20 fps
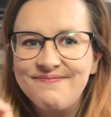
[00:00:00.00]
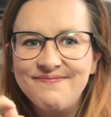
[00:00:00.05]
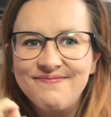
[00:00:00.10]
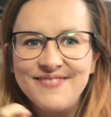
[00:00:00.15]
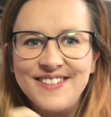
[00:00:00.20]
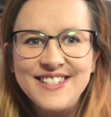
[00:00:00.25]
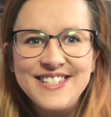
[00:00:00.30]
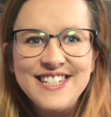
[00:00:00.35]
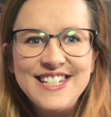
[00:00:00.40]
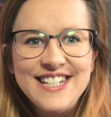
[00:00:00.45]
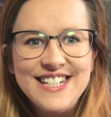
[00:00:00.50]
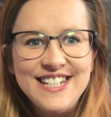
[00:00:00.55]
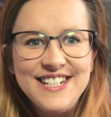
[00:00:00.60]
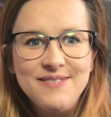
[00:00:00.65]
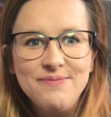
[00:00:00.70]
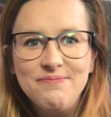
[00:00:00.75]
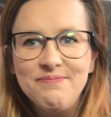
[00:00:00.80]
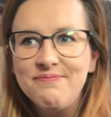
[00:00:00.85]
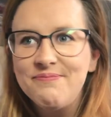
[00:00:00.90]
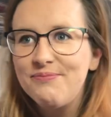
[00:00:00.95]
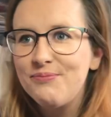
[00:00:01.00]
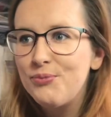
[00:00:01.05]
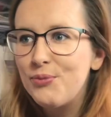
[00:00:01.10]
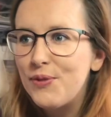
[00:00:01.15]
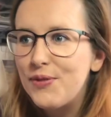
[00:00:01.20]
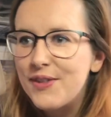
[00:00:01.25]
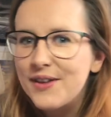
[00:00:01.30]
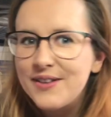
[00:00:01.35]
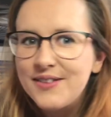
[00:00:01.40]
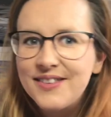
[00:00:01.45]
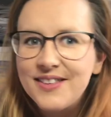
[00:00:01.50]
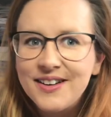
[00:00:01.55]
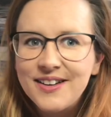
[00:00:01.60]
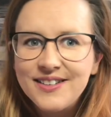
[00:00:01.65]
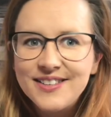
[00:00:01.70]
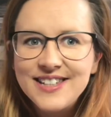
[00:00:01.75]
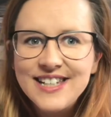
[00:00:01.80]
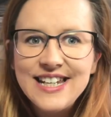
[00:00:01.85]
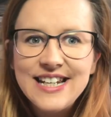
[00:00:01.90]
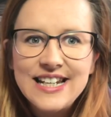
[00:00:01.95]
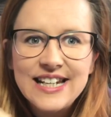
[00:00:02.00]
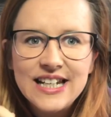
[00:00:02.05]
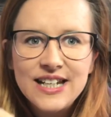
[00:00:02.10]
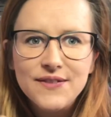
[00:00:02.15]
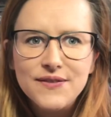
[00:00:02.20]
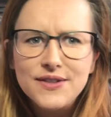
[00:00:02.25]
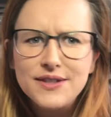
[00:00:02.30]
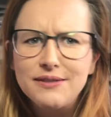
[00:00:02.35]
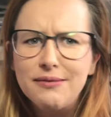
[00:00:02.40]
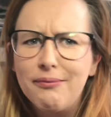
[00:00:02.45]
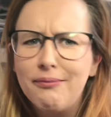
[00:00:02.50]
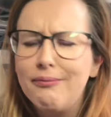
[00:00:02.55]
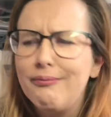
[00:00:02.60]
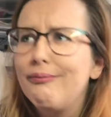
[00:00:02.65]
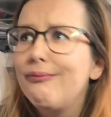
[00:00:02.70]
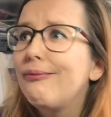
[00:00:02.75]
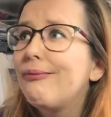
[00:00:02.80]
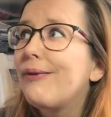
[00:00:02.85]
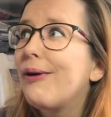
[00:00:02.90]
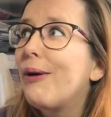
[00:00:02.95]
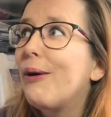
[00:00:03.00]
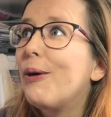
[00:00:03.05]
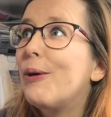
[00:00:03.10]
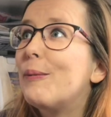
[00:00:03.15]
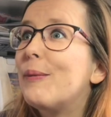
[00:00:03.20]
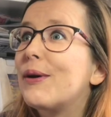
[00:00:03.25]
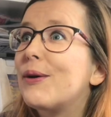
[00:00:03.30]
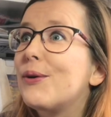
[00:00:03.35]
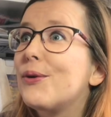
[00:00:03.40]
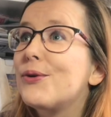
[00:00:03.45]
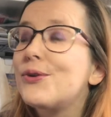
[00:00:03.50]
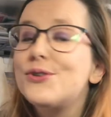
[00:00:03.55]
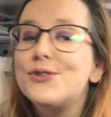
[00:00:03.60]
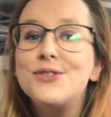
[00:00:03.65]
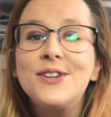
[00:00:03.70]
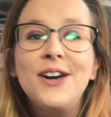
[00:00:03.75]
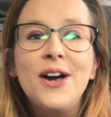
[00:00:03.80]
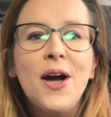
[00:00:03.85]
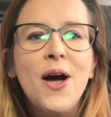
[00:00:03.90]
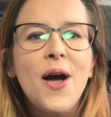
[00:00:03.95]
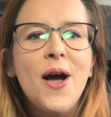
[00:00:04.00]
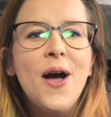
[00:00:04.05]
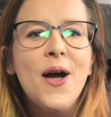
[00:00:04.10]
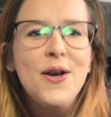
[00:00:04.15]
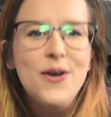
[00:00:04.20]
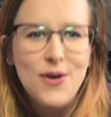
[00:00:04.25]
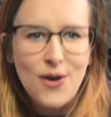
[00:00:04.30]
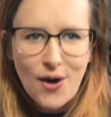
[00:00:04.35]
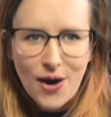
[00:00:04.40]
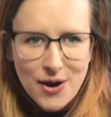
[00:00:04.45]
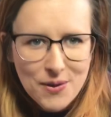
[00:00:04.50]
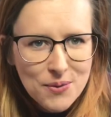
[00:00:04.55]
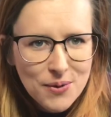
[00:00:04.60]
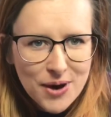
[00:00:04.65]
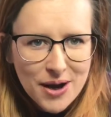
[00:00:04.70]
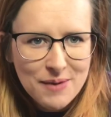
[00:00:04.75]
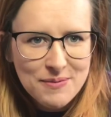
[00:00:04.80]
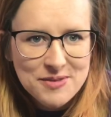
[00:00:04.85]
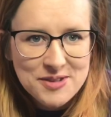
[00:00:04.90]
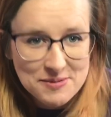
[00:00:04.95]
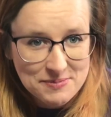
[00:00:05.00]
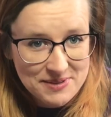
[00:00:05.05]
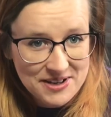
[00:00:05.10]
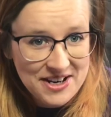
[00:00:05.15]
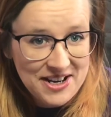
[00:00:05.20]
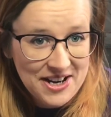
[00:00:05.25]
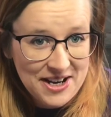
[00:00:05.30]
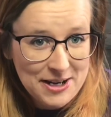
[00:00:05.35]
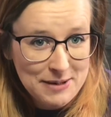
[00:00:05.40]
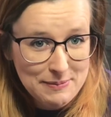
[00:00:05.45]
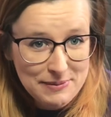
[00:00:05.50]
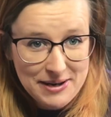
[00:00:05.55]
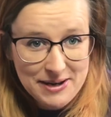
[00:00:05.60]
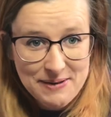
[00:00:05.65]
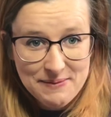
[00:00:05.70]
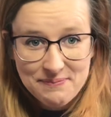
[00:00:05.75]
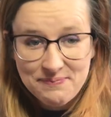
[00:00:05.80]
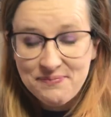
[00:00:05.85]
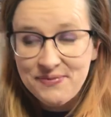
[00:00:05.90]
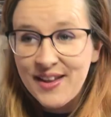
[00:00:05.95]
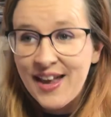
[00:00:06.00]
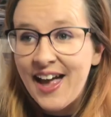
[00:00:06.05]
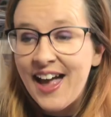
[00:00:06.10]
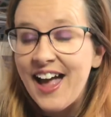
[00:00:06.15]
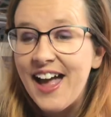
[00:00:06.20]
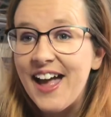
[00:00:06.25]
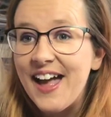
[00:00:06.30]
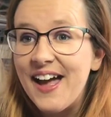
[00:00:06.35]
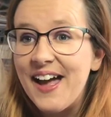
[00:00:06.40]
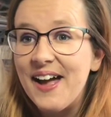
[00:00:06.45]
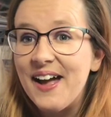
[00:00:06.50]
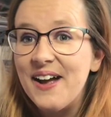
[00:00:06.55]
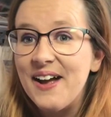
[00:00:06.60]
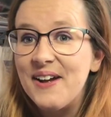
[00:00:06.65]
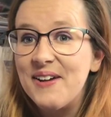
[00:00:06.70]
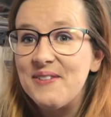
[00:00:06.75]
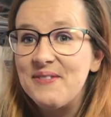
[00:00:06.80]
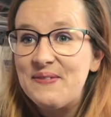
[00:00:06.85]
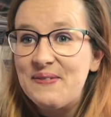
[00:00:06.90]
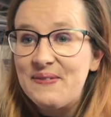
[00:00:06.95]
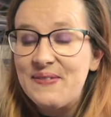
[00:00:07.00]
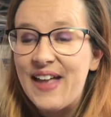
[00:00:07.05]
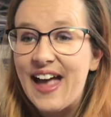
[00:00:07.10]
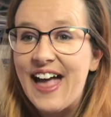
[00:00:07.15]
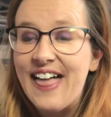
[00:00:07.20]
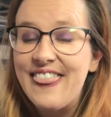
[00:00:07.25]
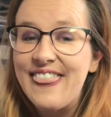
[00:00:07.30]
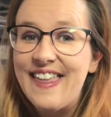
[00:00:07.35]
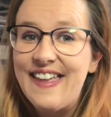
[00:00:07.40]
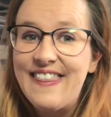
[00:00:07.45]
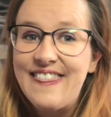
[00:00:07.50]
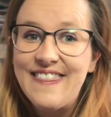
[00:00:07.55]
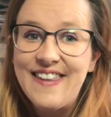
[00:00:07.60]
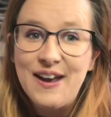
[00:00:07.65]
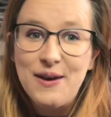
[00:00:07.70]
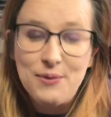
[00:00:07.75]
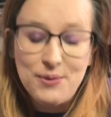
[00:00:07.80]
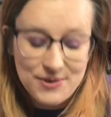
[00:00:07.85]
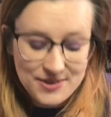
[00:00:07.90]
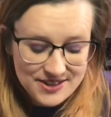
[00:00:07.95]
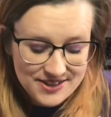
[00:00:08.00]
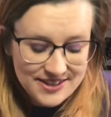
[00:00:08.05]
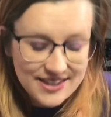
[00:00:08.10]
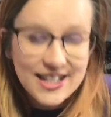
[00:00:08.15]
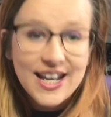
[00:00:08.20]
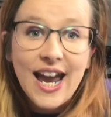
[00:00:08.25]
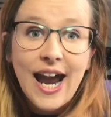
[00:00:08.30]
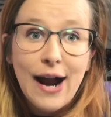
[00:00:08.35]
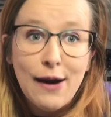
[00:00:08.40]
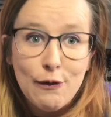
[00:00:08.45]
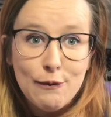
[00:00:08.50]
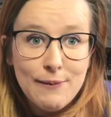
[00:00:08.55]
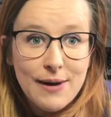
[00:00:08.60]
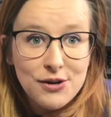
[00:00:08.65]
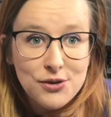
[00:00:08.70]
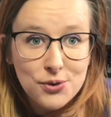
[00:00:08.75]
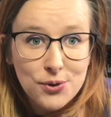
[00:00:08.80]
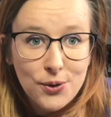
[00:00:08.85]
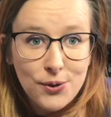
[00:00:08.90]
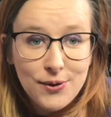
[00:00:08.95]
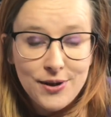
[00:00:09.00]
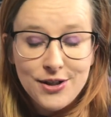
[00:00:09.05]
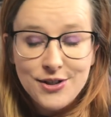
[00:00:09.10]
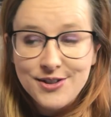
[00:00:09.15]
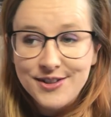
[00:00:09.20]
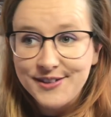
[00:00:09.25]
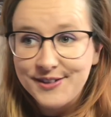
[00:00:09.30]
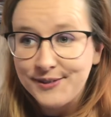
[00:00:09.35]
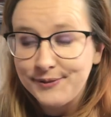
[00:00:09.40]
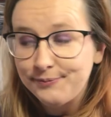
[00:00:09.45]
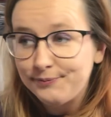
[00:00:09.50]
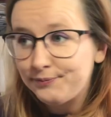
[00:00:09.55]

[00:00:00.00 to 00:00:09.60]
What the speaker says: the tea with the tea leaves. Oh my gosh, it will come to me in a bit. And then there was the care of magical creatures.